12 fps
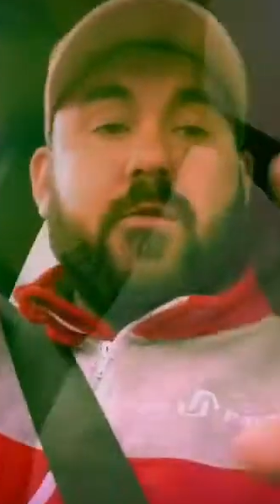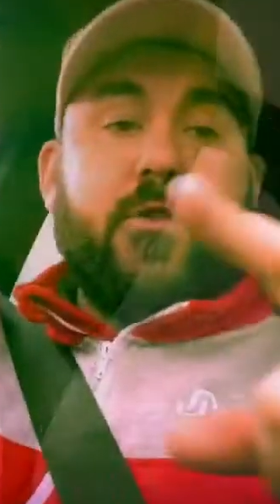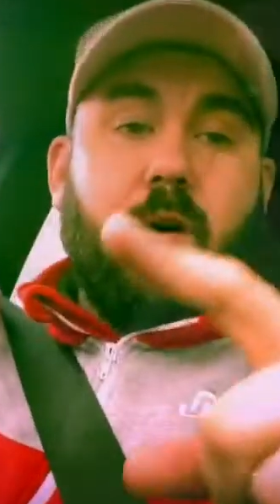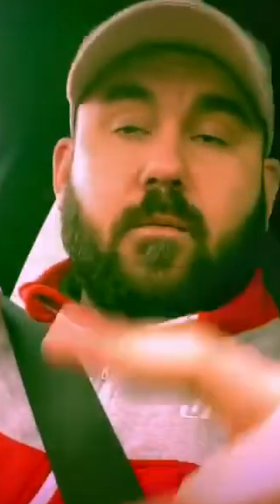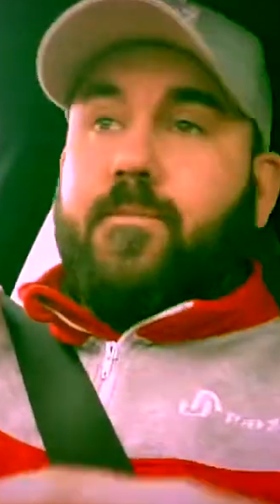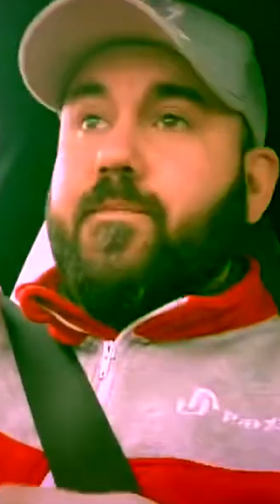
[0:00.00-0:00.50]

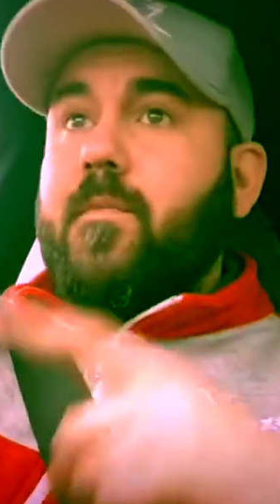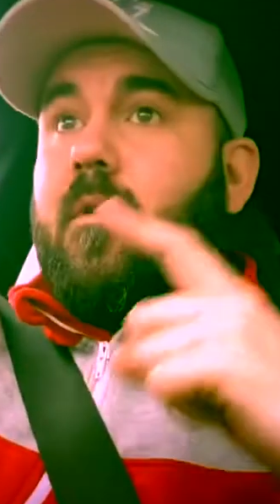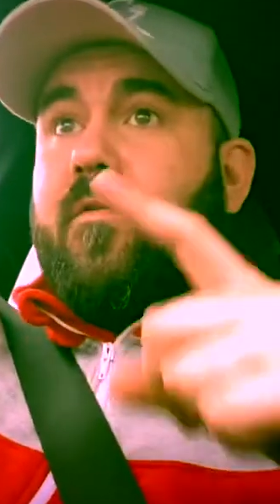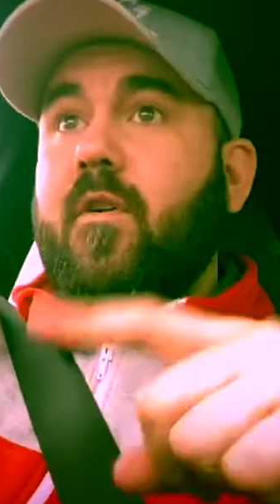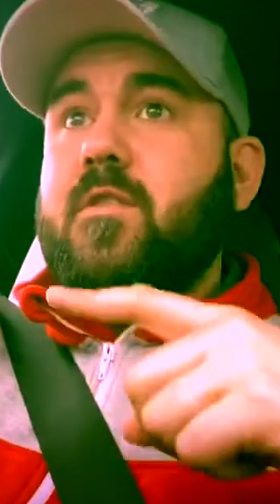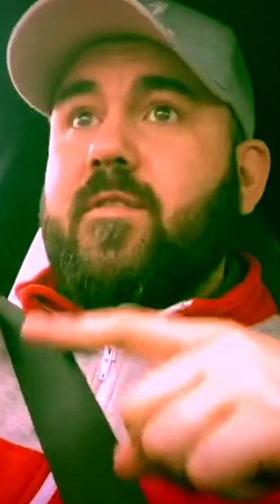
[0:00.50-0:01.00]
So,
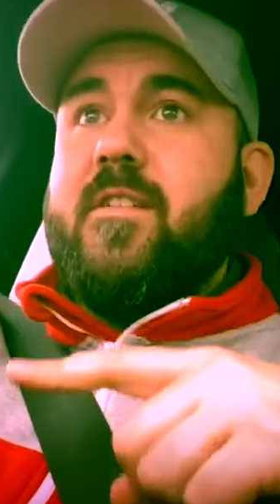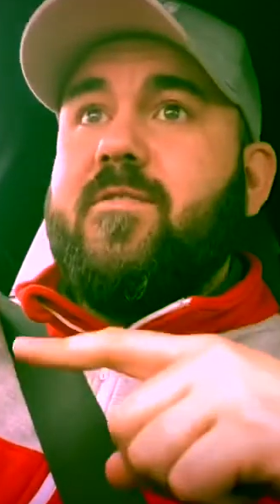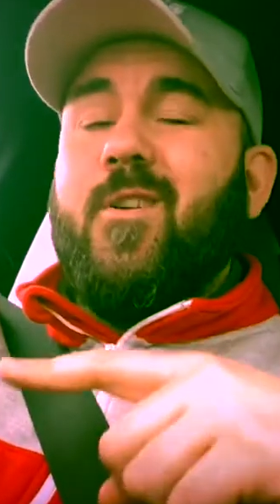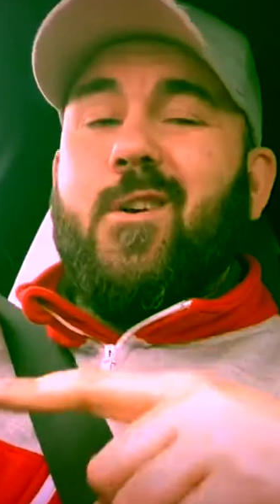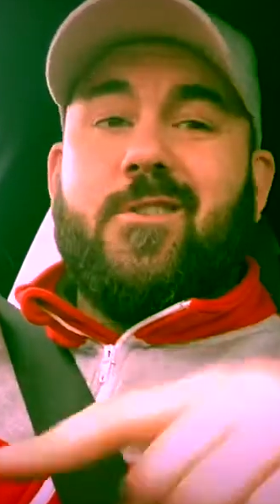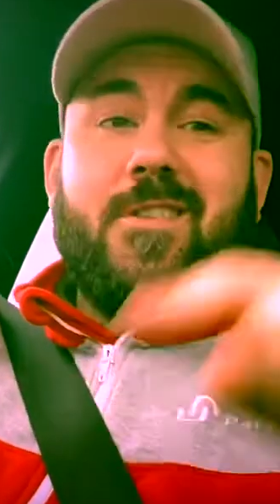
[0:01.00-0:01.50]
first
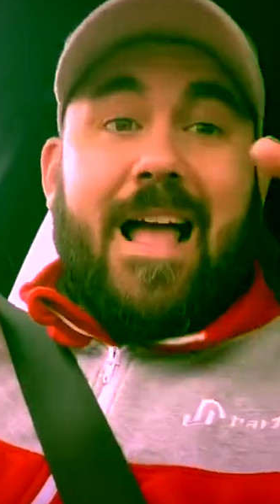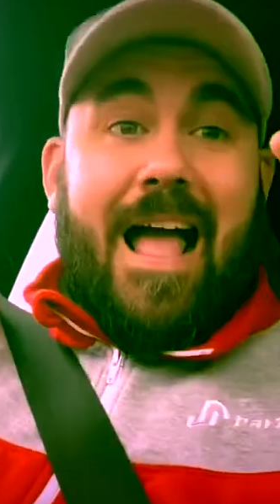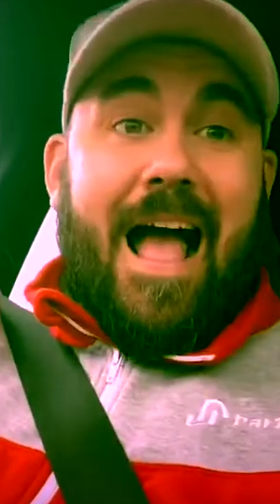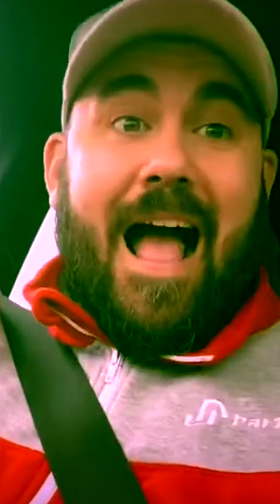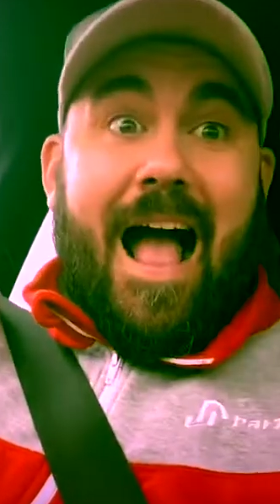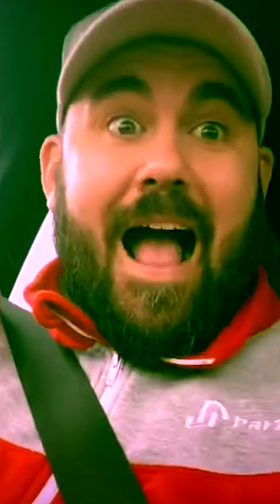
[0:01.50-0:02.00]
things first,
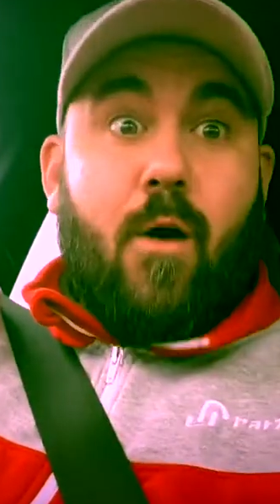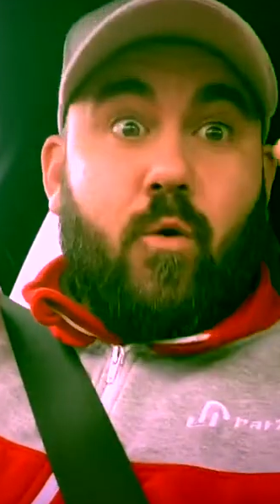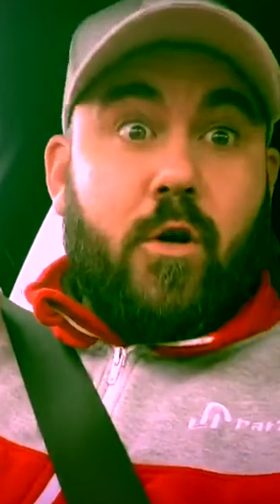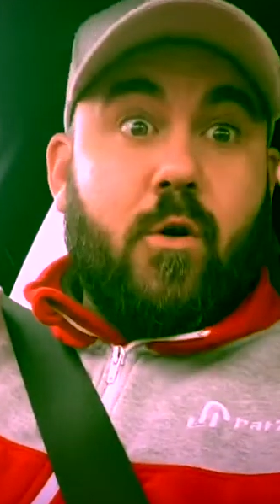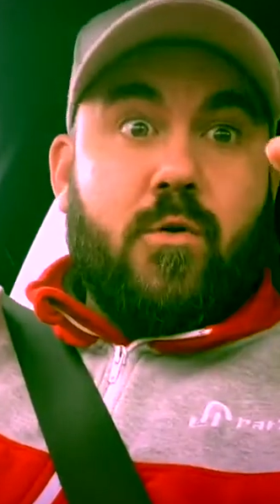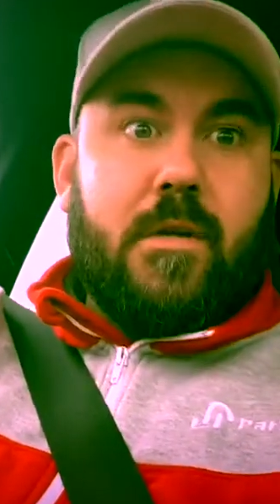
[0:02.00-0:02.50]
how
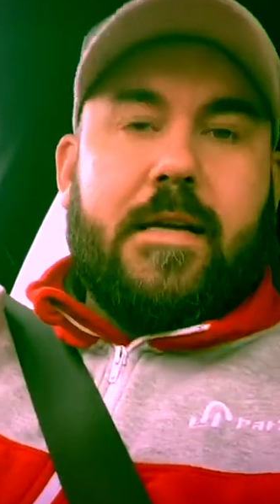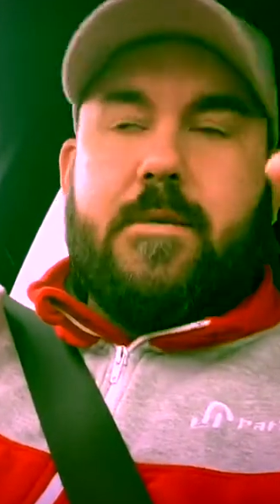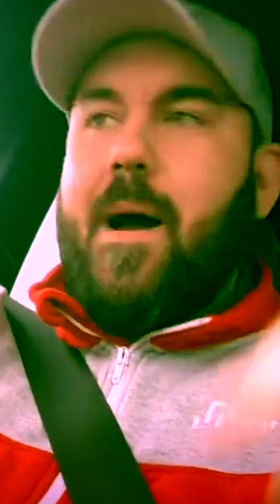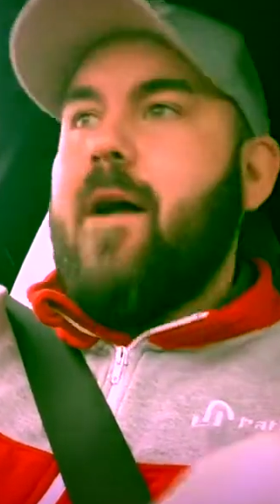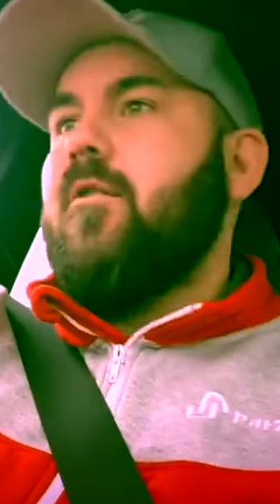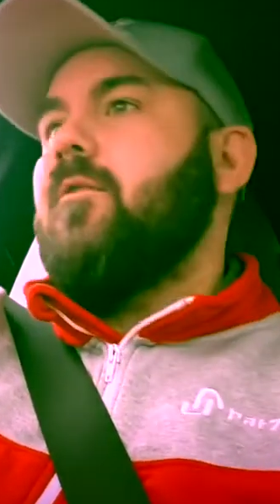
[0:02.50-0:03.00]
cute is
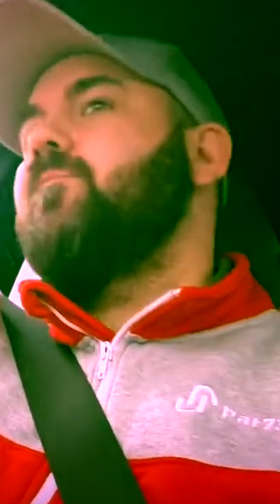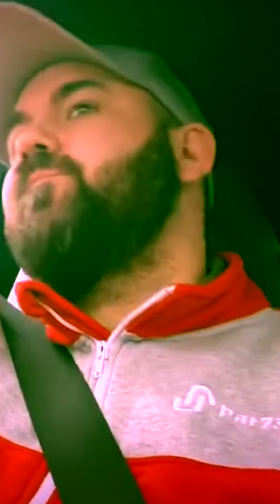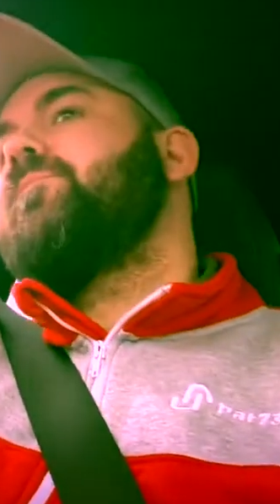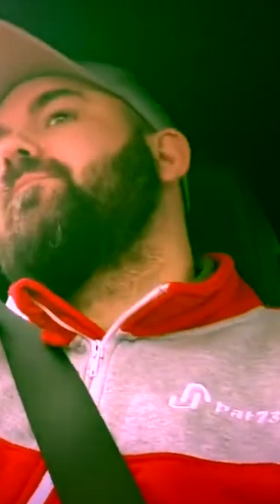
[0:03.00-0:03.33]
Lee's parrot?